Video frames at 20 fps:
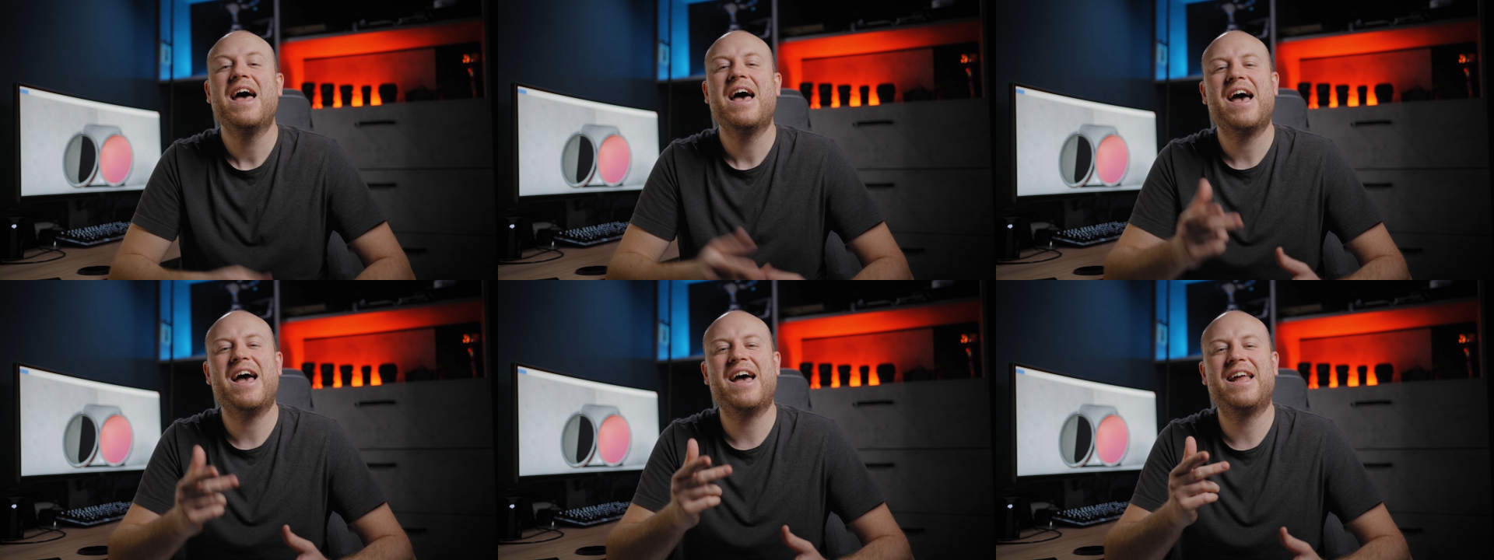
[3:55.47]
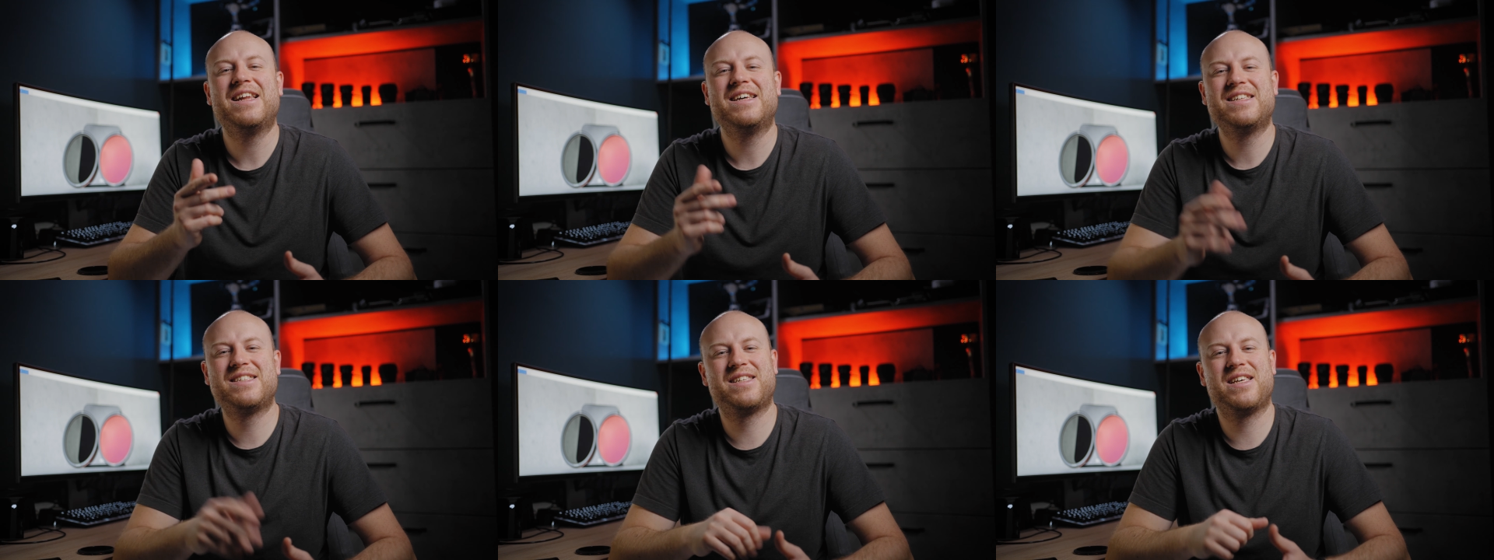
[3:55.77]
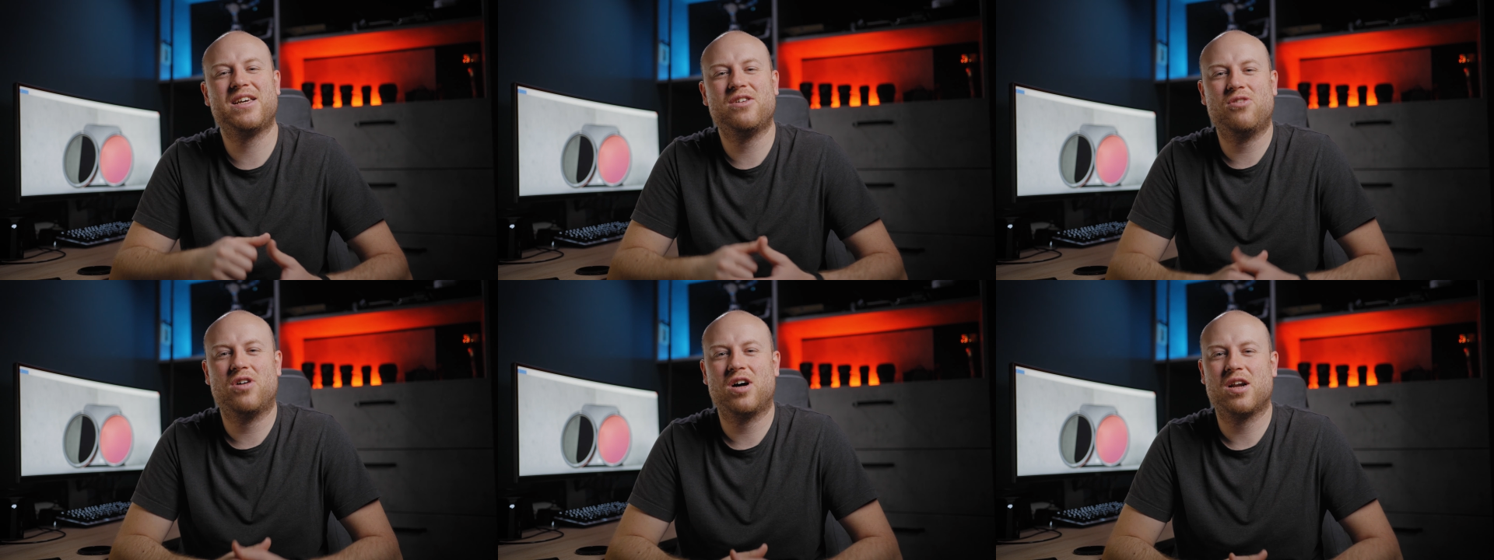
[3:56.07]
and see
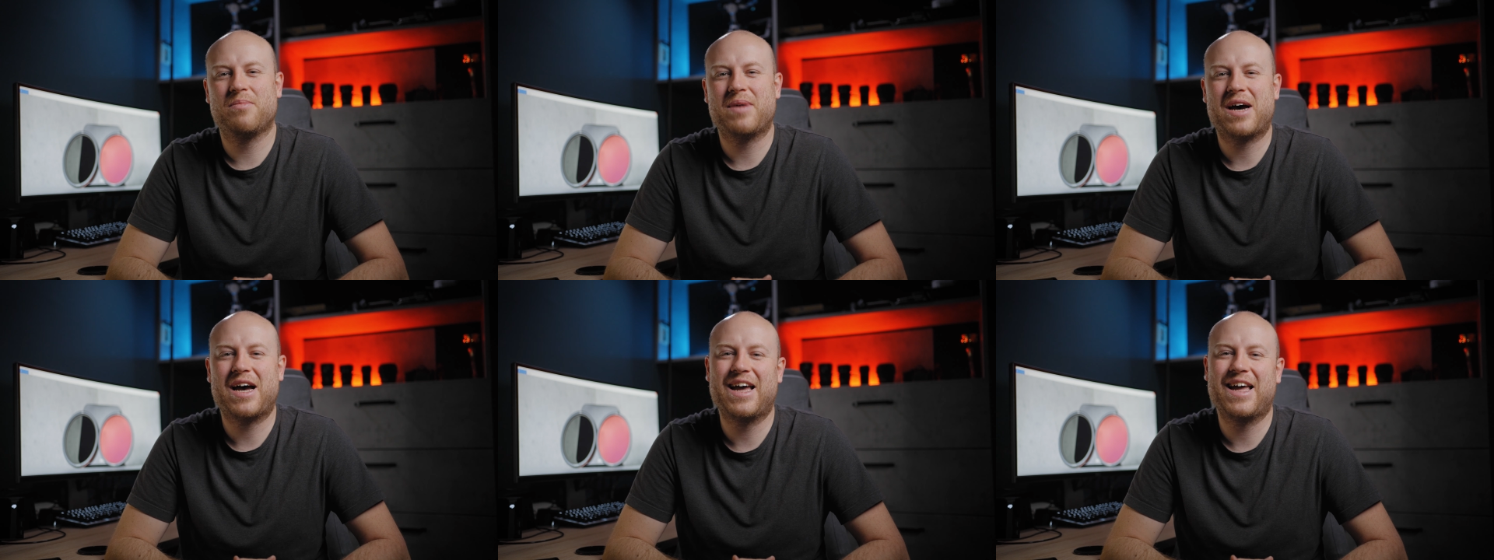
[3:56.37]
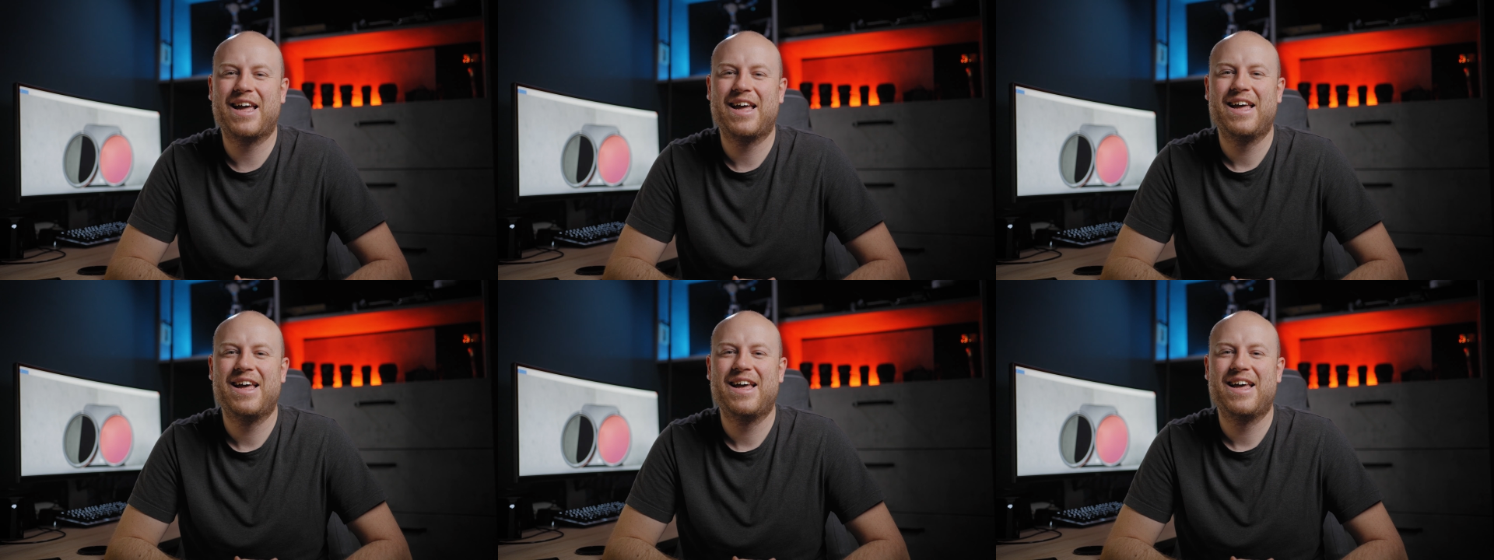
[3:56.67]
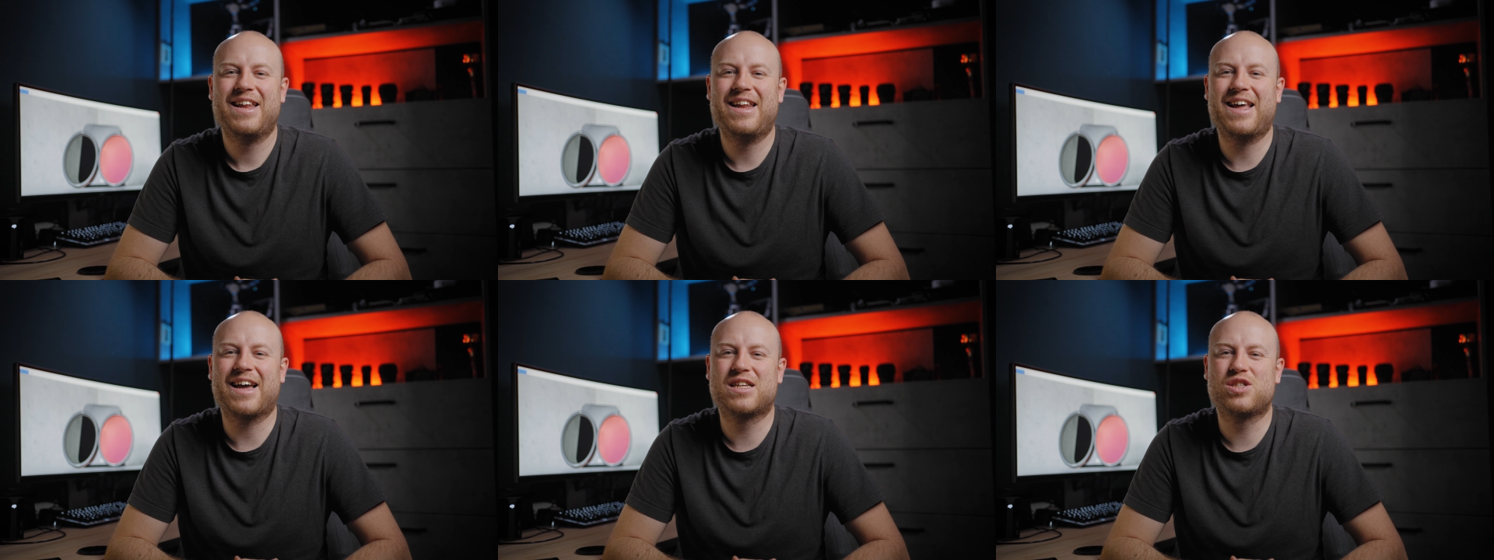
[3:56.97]
you on my
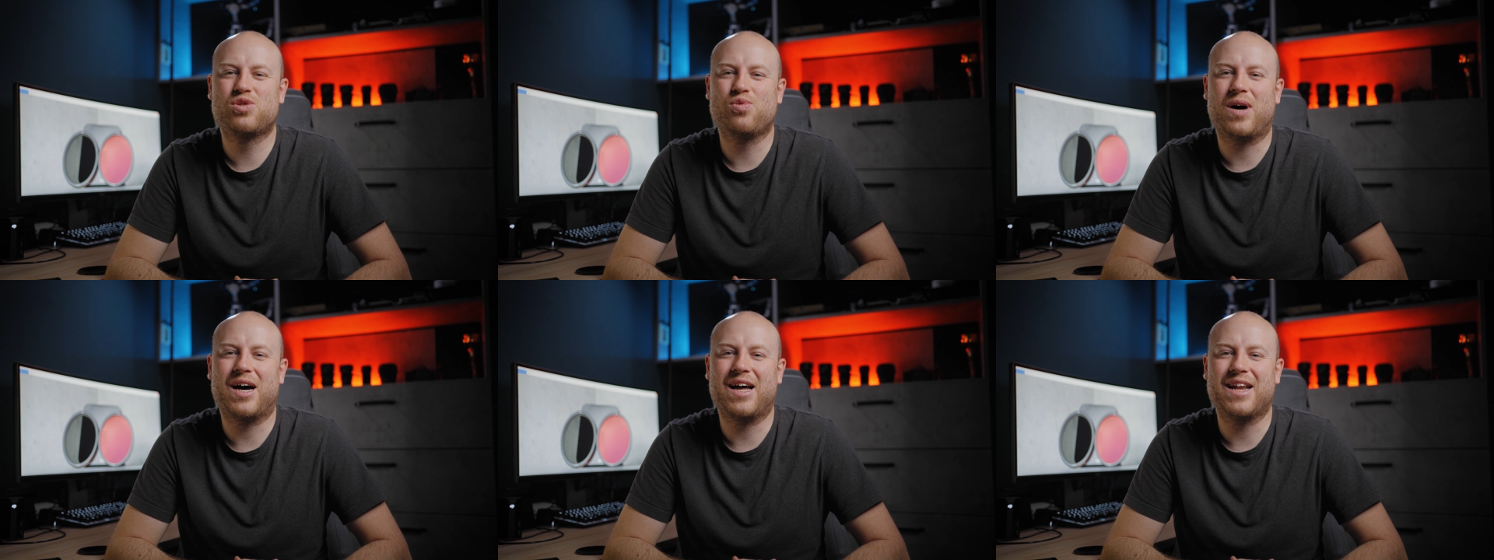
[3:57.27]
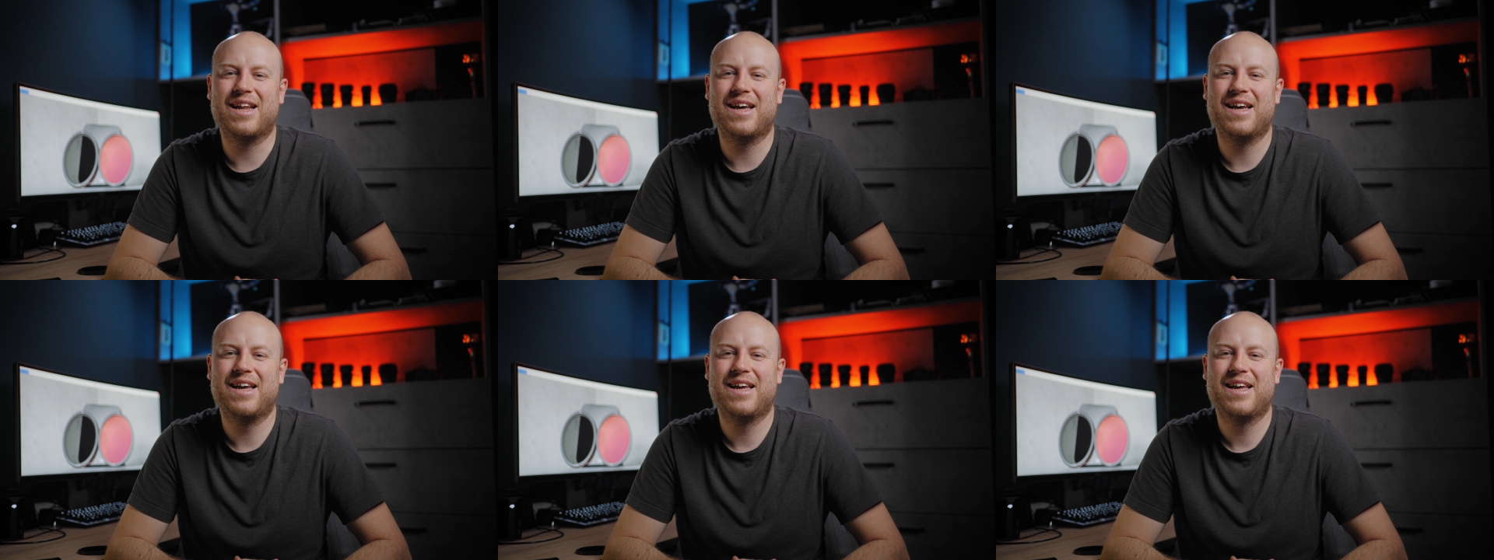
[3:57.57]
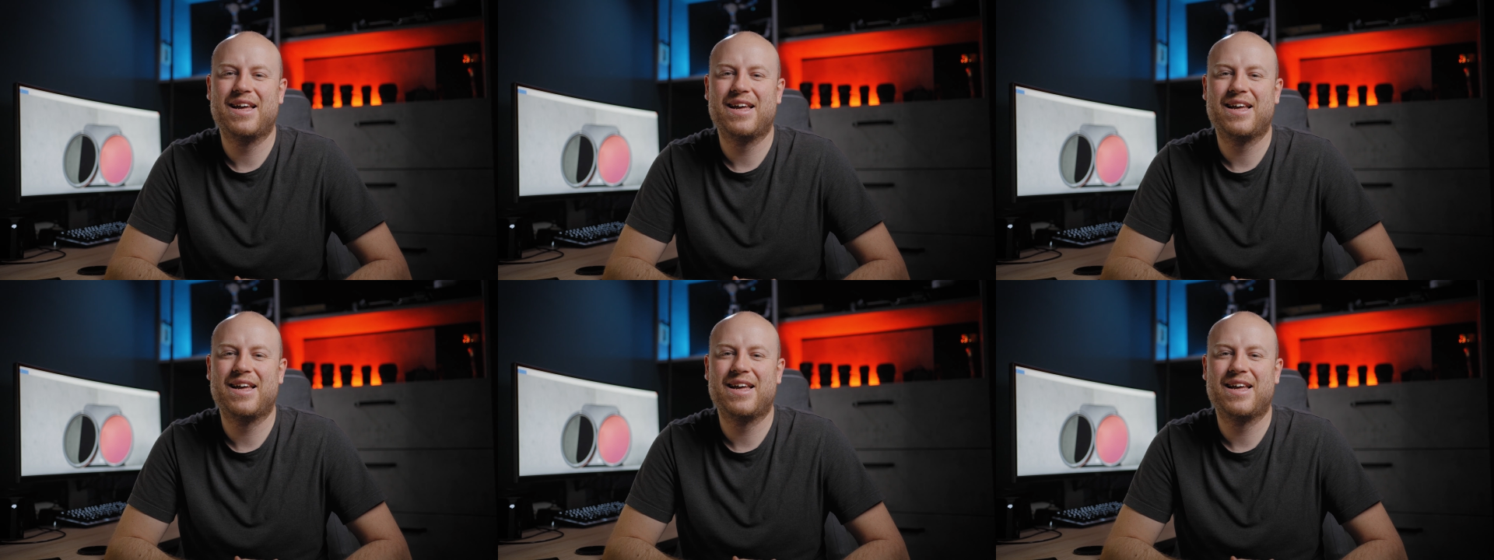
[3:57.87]
next one.